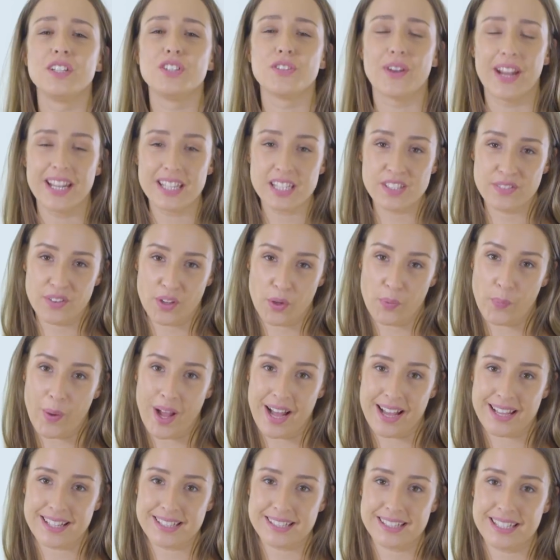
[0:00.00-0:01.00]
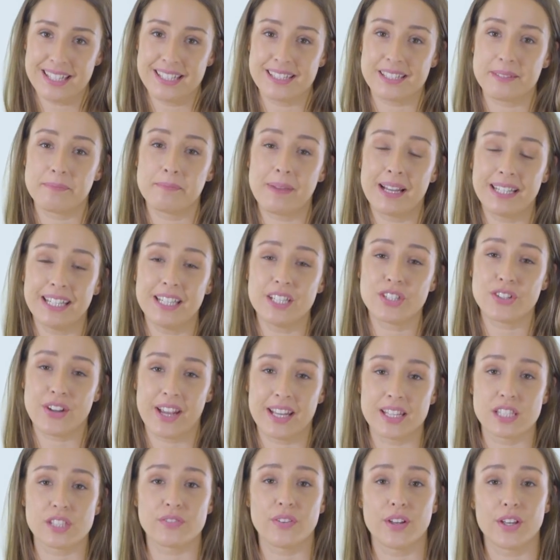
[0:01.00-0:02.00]
TransferWise is a money
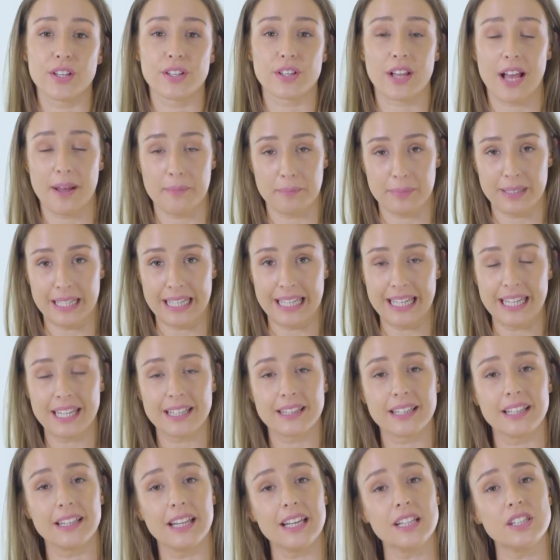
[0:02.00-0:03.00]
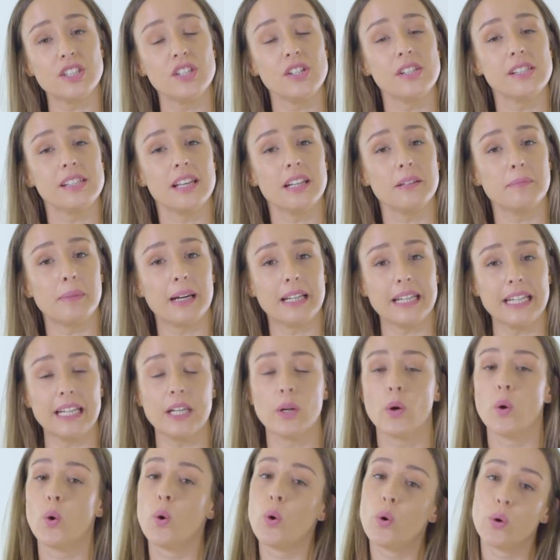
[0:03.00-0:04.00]
transfer company that lets you send
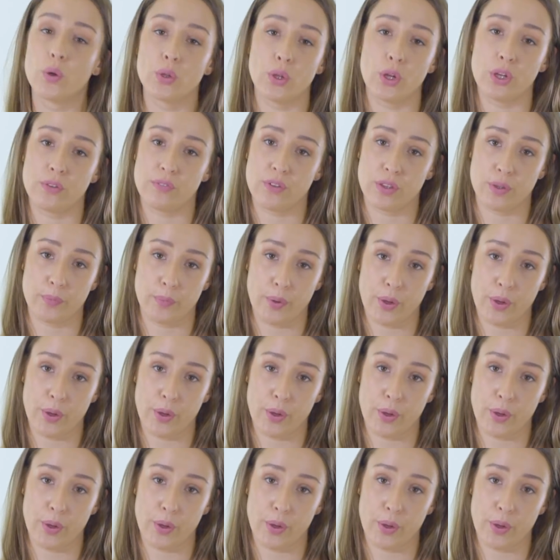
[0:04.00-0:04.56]
money all over the